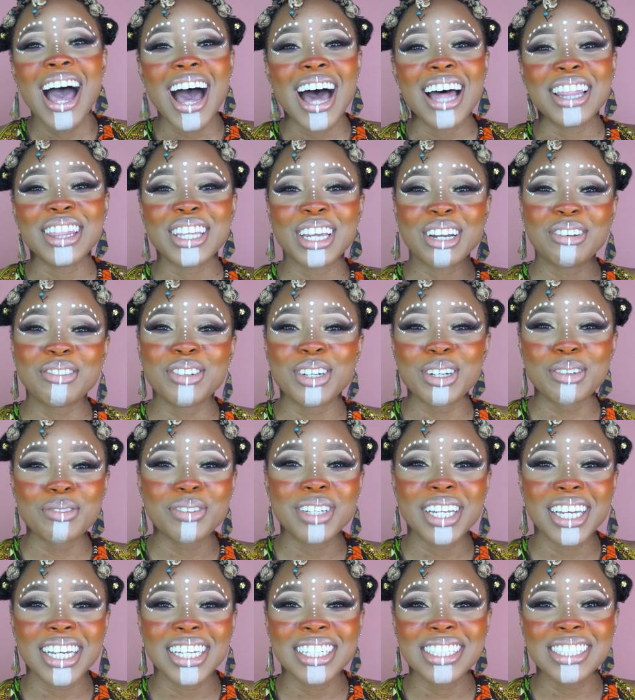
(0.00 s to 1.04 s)
And then I'm gonna
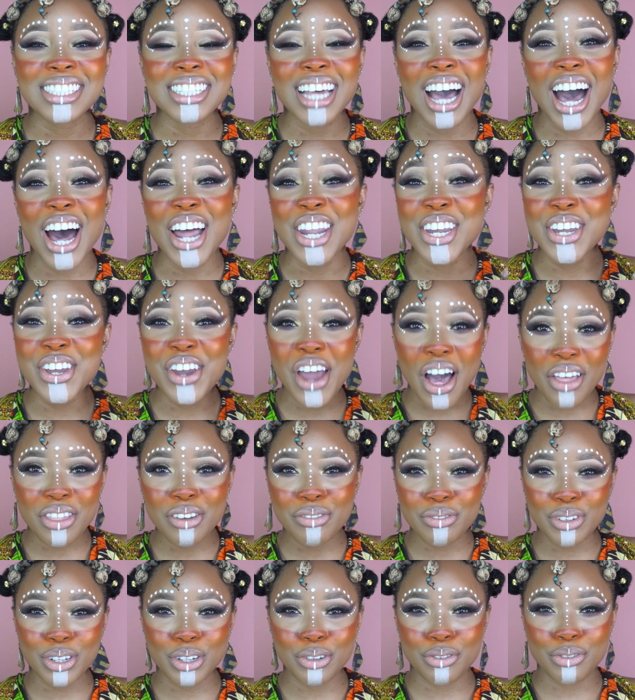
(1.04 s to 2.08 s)
place
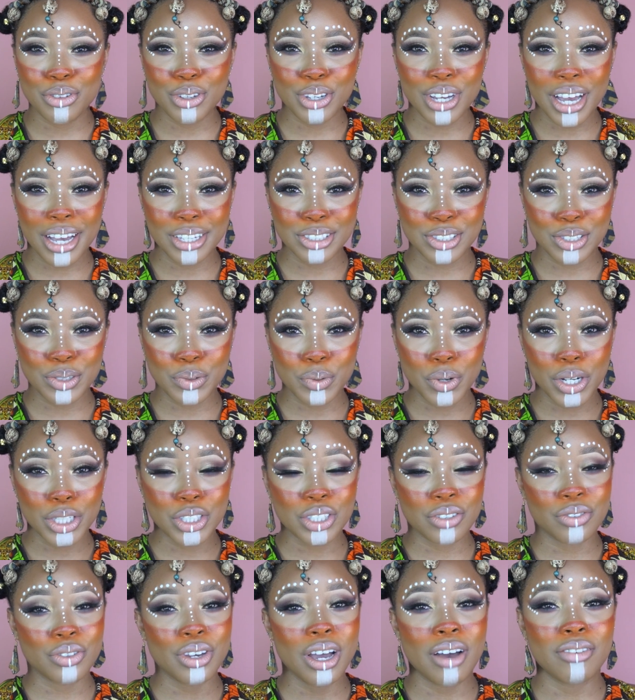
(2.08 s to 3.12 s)
another video for you guys to
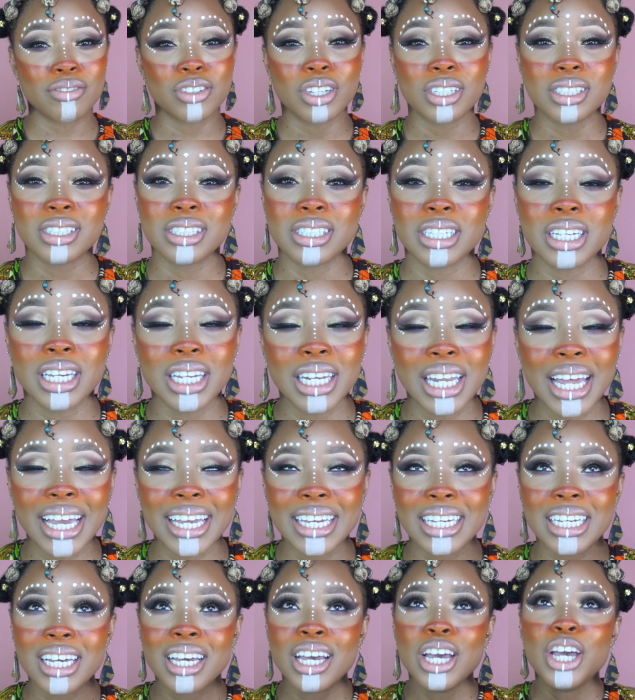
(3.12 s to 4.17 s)
watch if you have not seen,
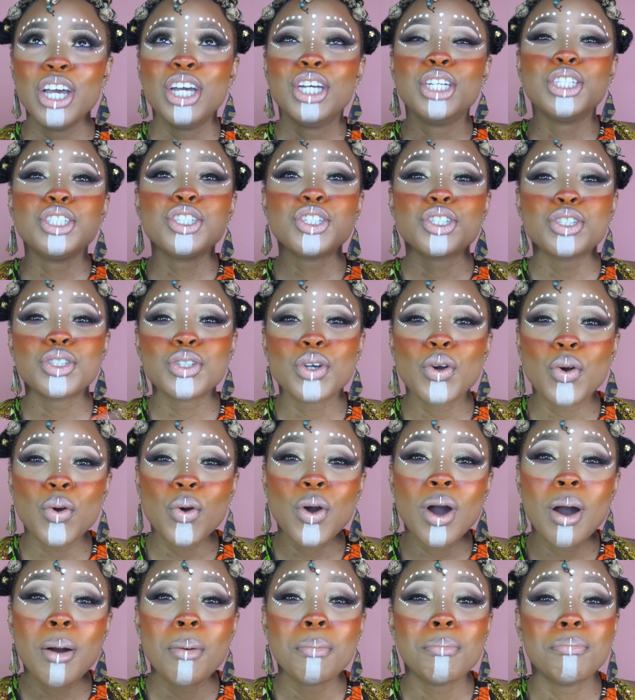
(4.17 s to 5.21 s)
like,
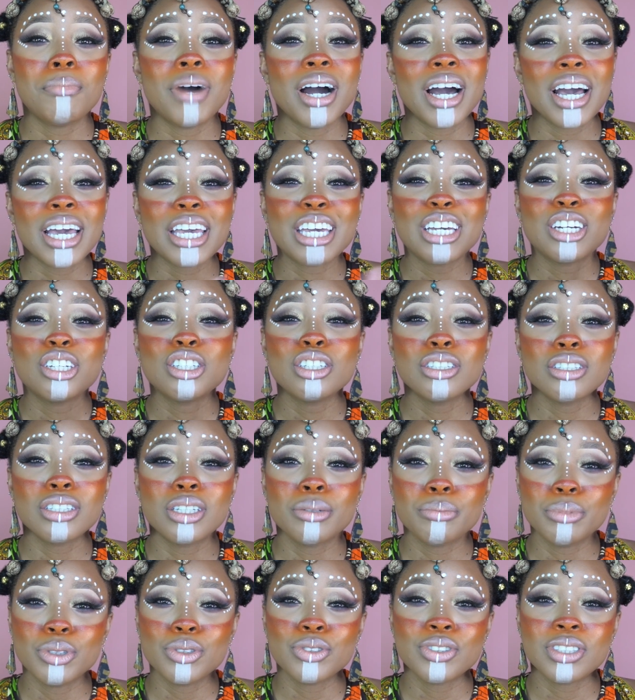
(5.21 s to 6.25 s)
show my
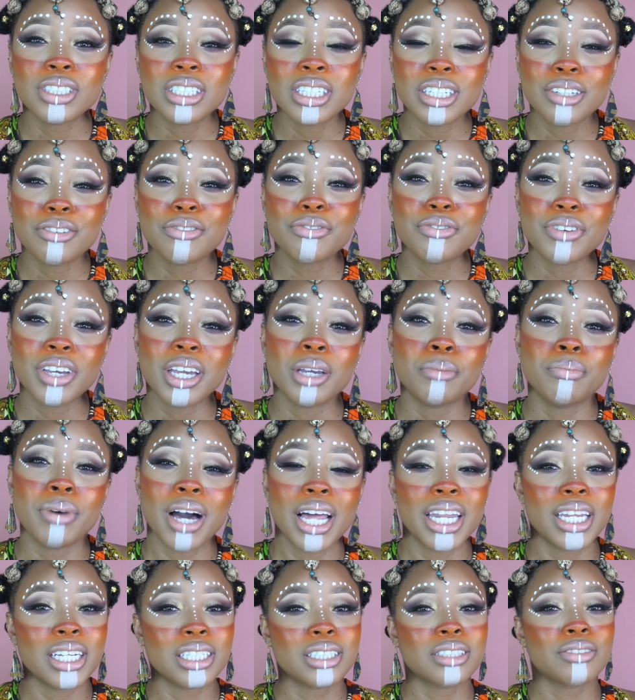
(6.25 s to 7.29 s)
Huda Beauty fake
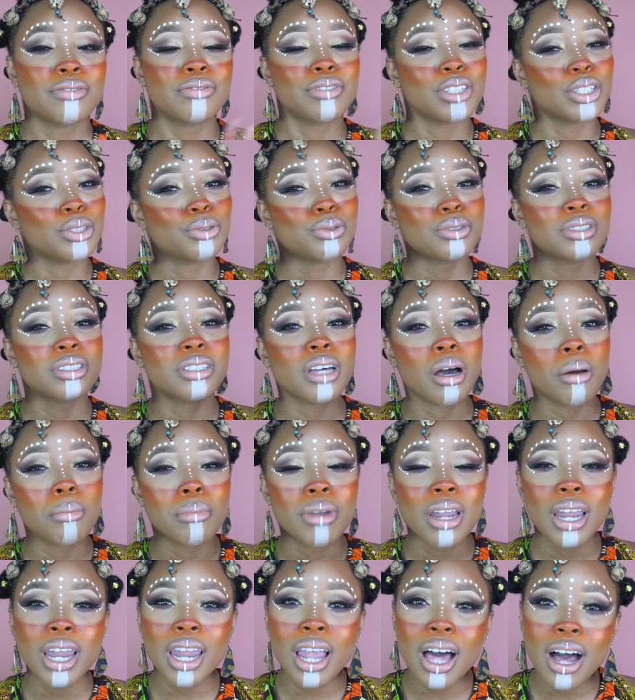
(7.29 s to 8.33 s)
palette video
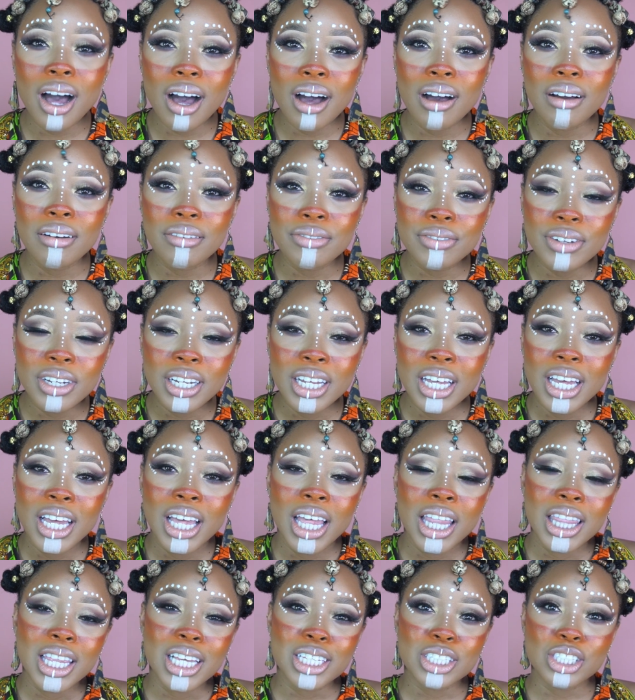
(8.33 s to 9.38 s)
some love.
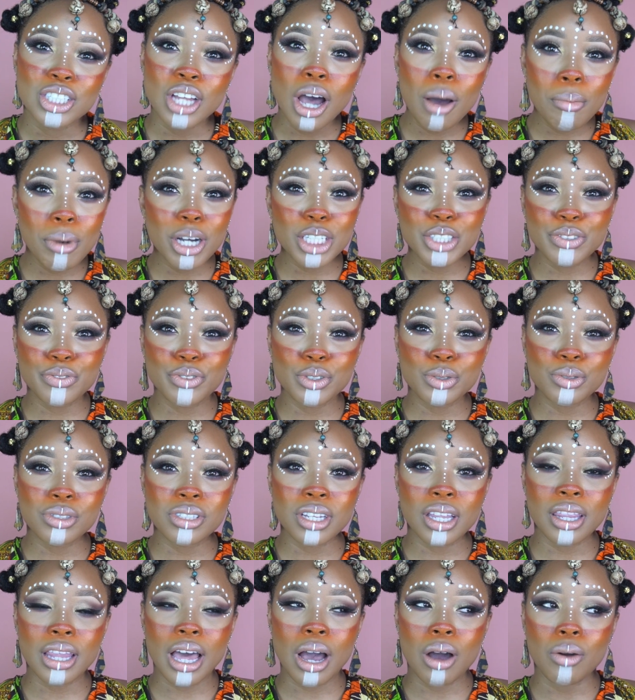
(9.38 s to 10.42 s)
There's not much views
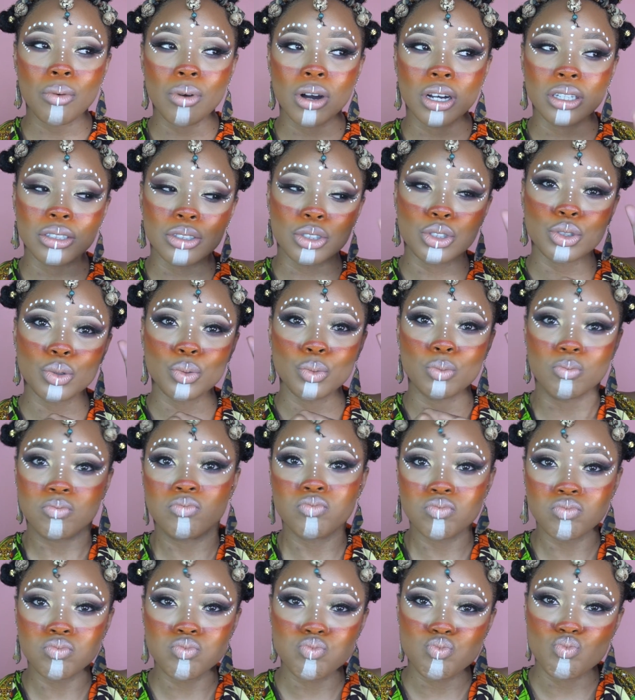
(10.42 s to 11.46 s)
on that one, so
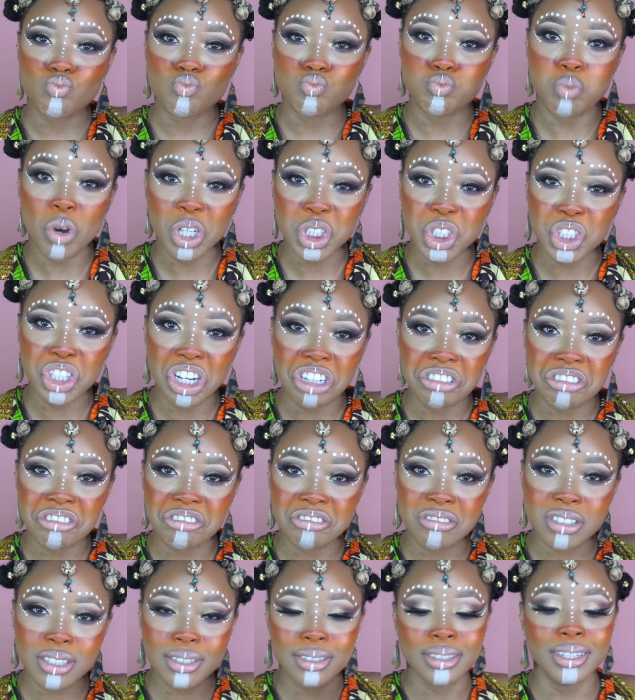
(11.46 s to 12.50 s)
watch
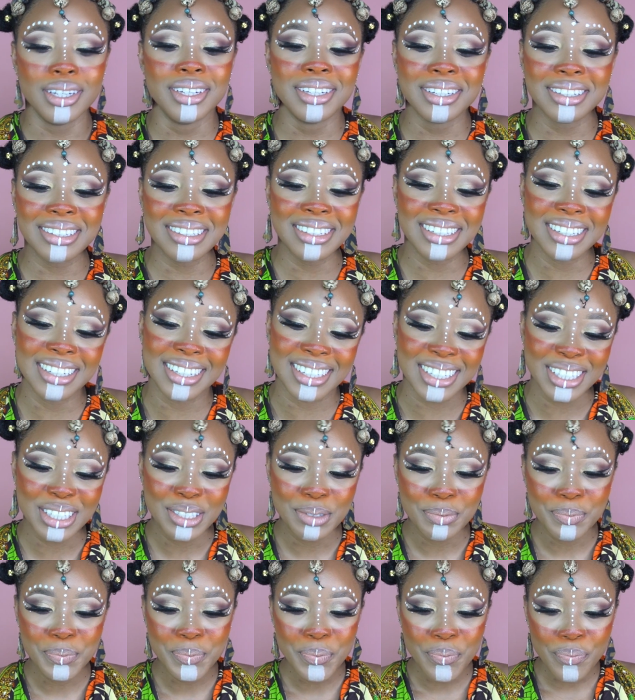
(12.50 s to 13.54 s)
it.
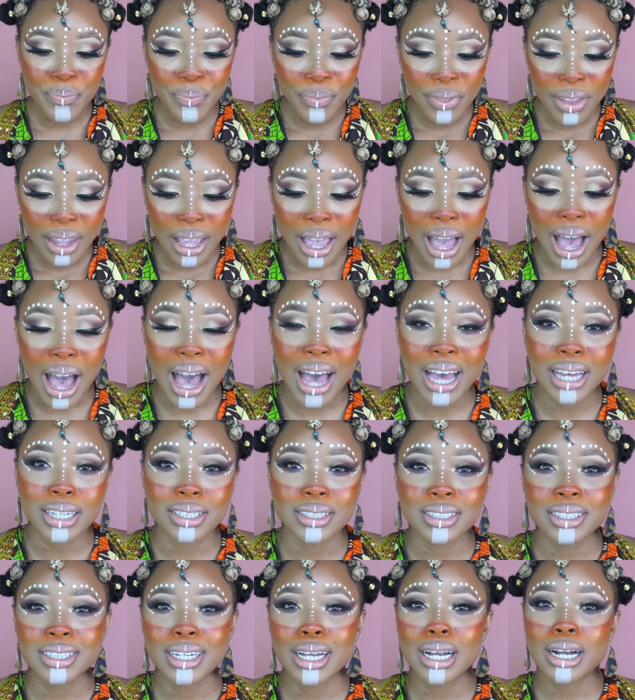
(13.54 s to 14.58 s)

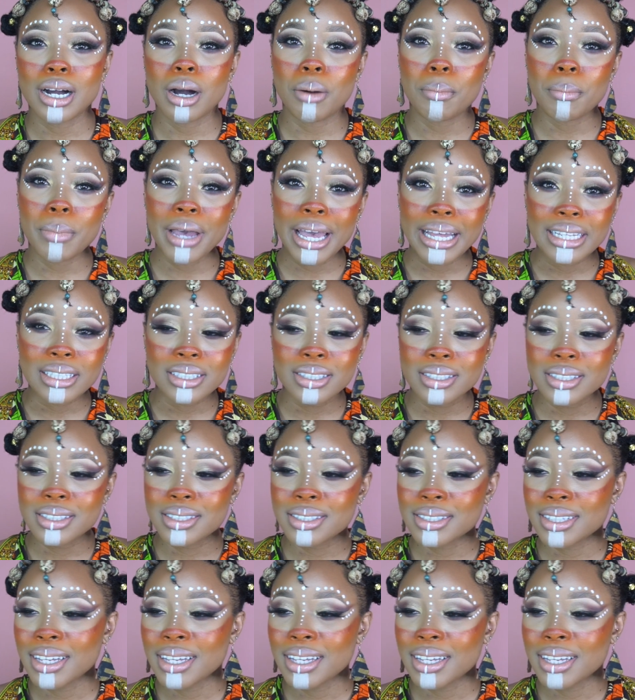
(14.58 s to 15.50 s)
And comment.